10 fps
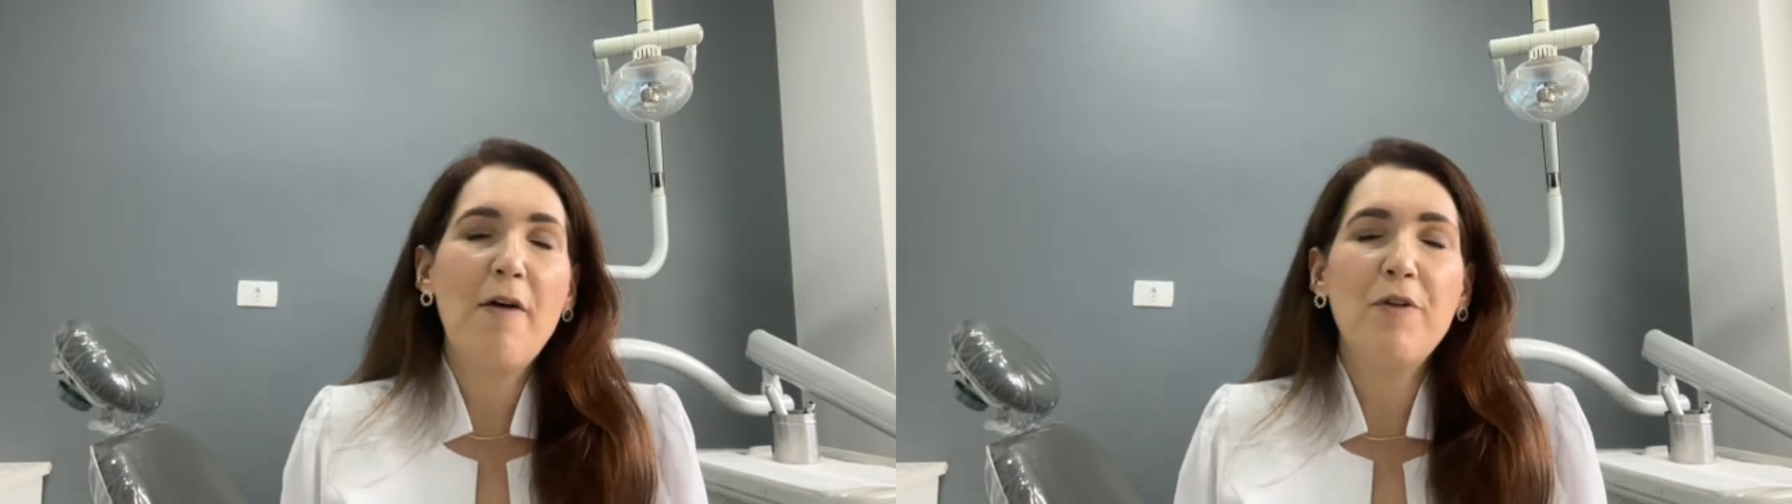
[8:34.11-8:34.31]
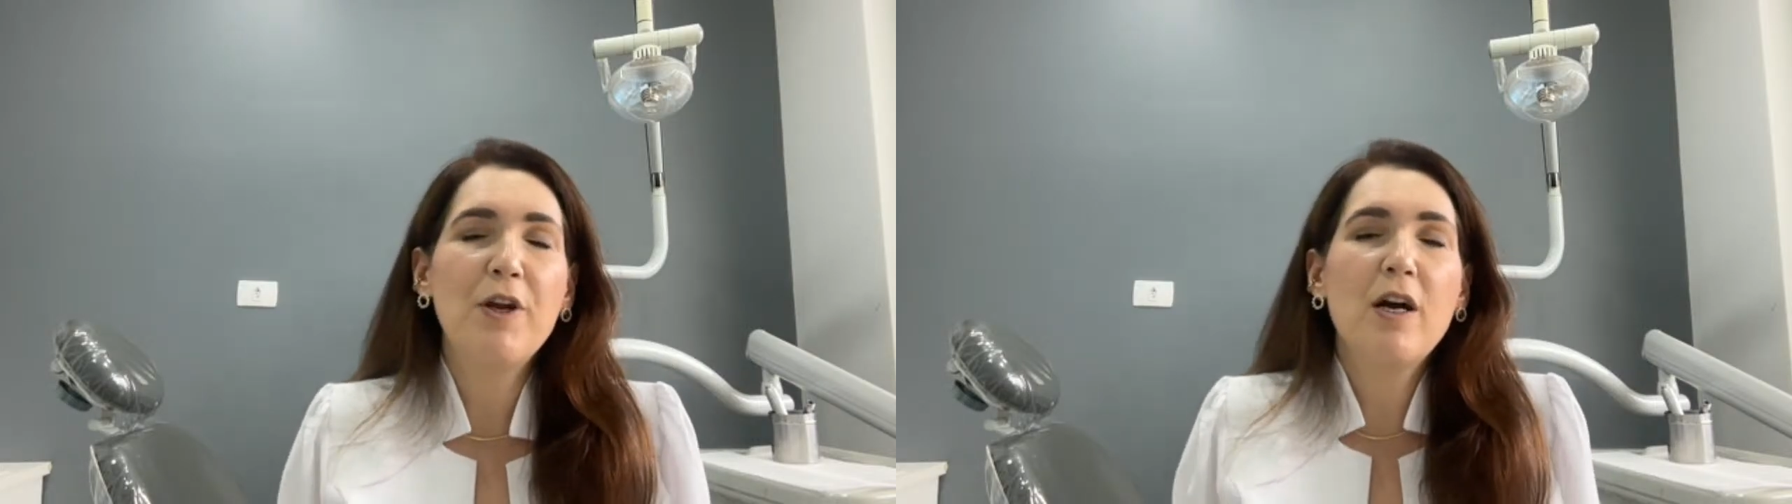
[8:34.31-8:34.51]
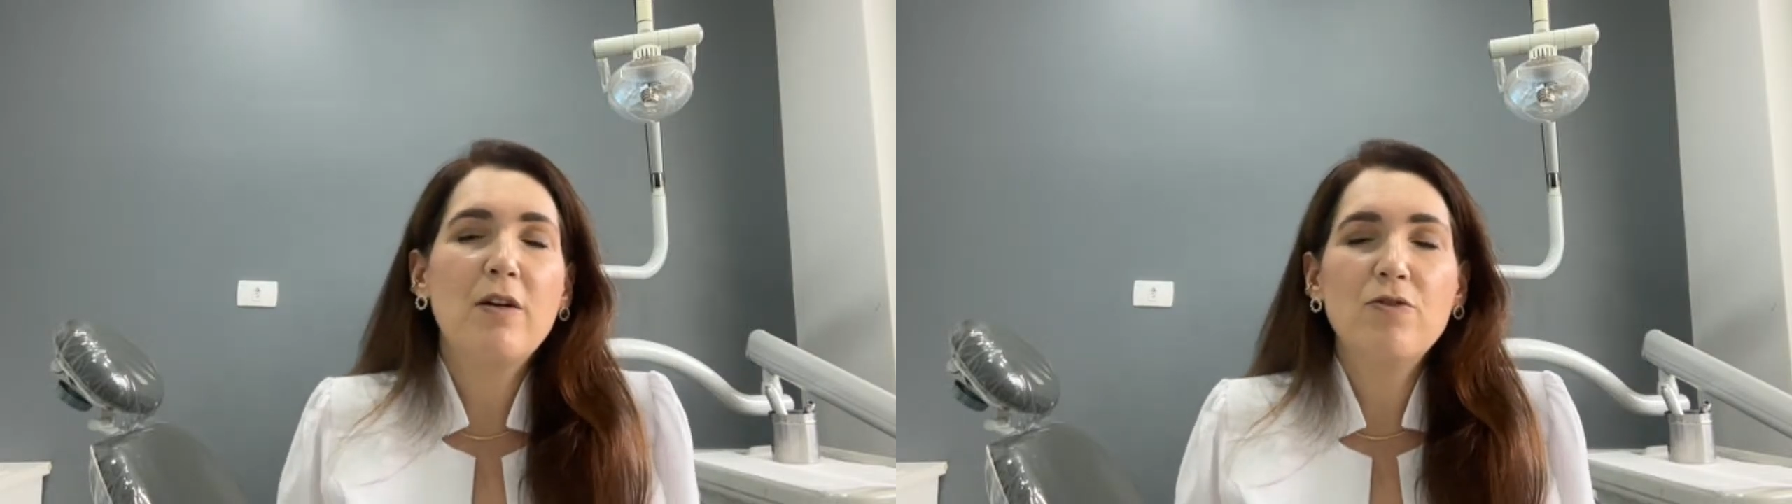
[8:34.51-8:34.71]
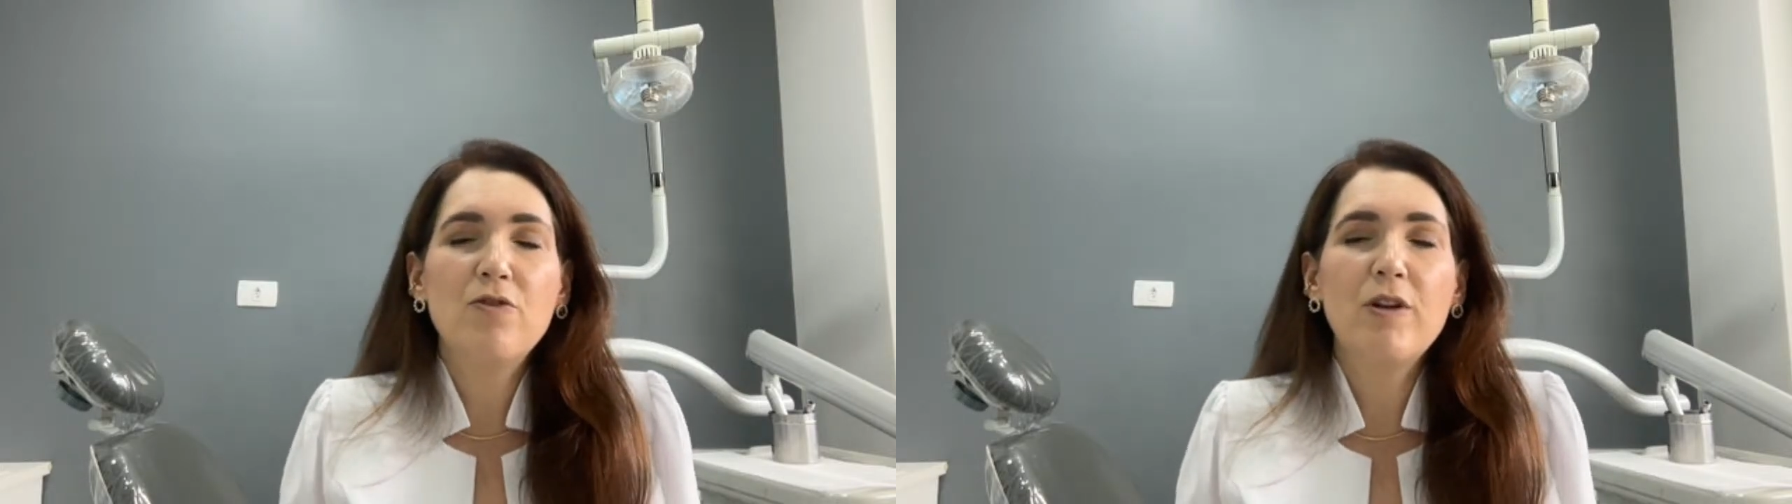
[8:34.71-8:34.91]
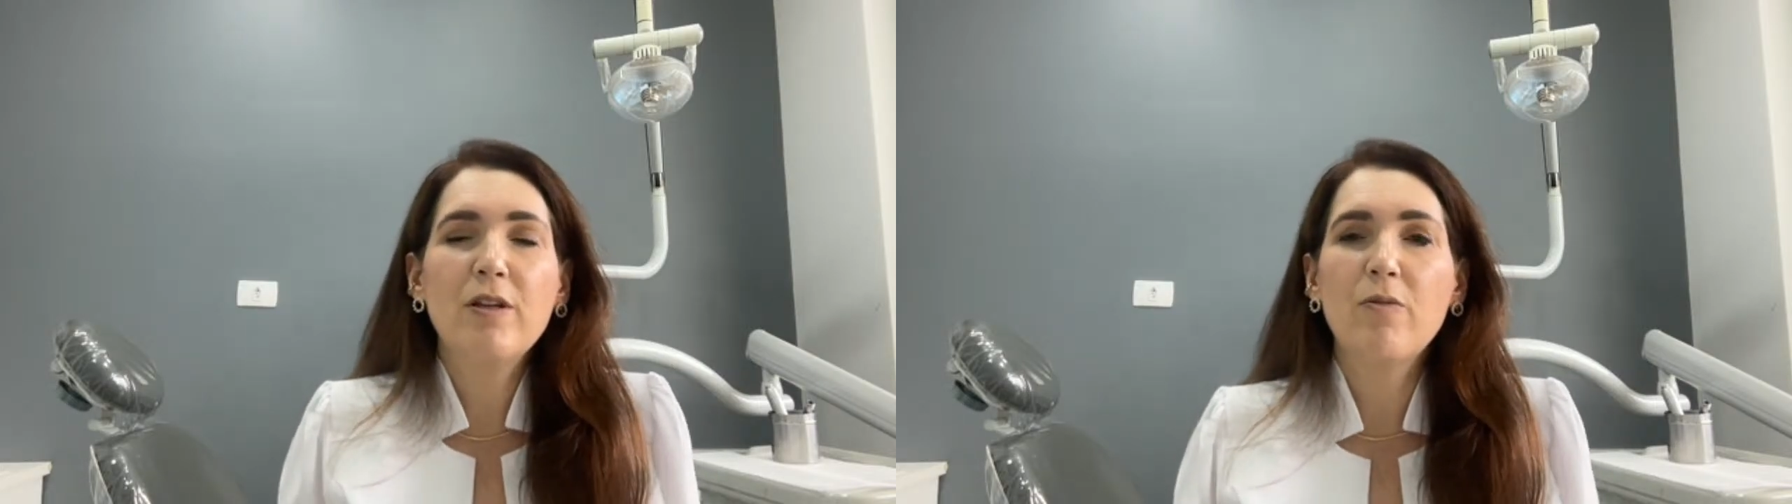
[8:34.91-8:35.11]
every
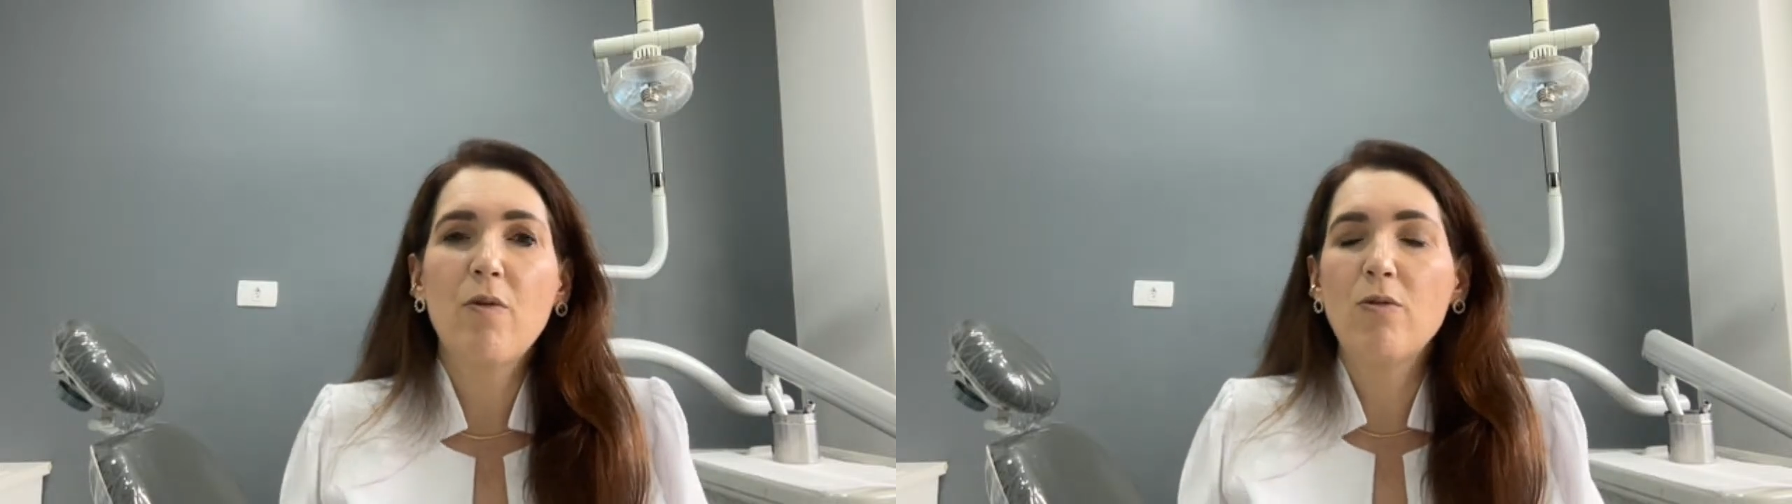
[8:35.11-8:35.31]
country in the